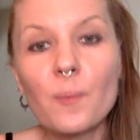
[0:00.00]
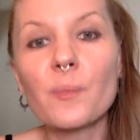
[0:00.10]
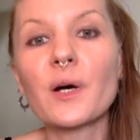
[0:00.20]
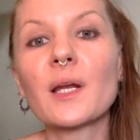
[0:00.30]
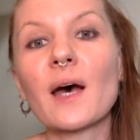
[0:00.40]

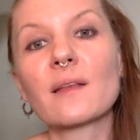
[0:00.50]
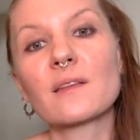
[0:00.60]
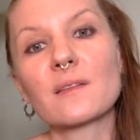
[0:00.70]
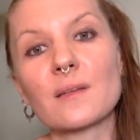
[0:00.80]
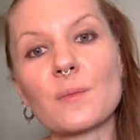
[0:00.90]
But at the
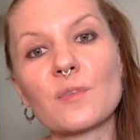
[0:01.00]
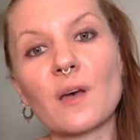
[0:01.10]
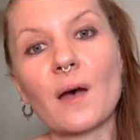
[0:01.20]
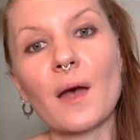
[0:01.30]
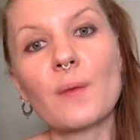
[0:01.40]
same
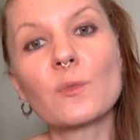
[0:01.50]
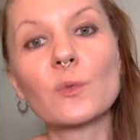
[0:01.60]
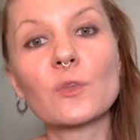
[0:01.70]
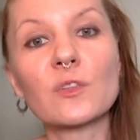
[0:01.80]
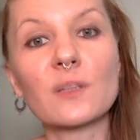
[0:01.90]
time, when
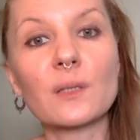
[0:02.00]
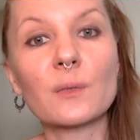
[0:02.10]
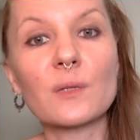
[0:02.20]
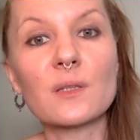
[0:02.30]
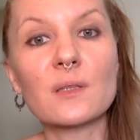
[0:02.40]
we're dealing
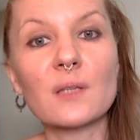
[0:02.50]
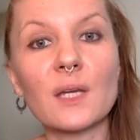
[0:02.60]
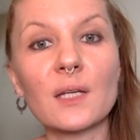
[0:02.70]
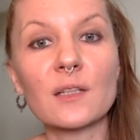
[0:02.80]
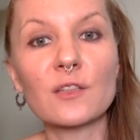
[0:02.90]
with a
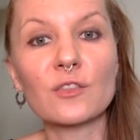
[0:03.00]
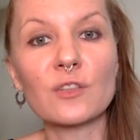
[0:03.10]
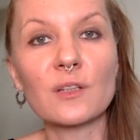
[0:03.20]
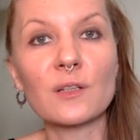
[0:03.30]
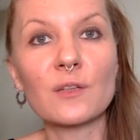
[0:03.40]

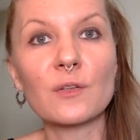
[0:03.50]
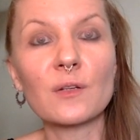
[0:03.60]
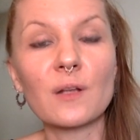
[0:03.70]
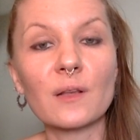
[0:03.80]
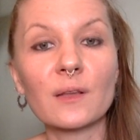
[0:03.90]

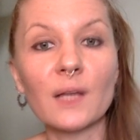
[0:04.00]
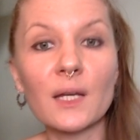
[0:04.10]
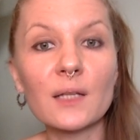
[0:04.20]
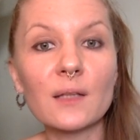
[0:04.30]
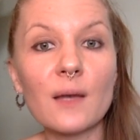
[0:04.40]
condition
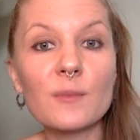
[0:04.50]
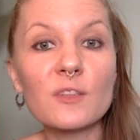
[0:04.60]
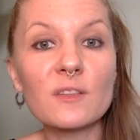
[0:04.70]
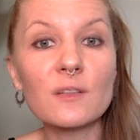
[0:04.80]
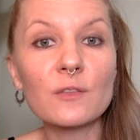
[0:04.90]
like Lyme
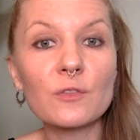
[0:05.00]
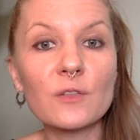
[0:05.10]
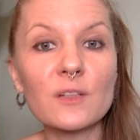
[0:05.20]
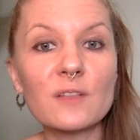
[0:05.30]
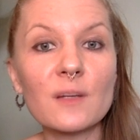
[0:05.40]
disease, for
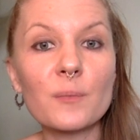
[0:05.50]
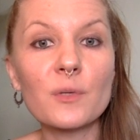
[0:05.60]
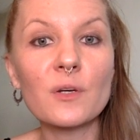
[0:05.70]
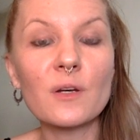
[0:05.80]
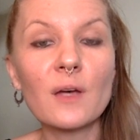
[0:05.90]

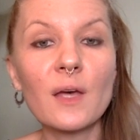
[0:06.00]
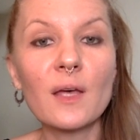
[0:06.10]
example,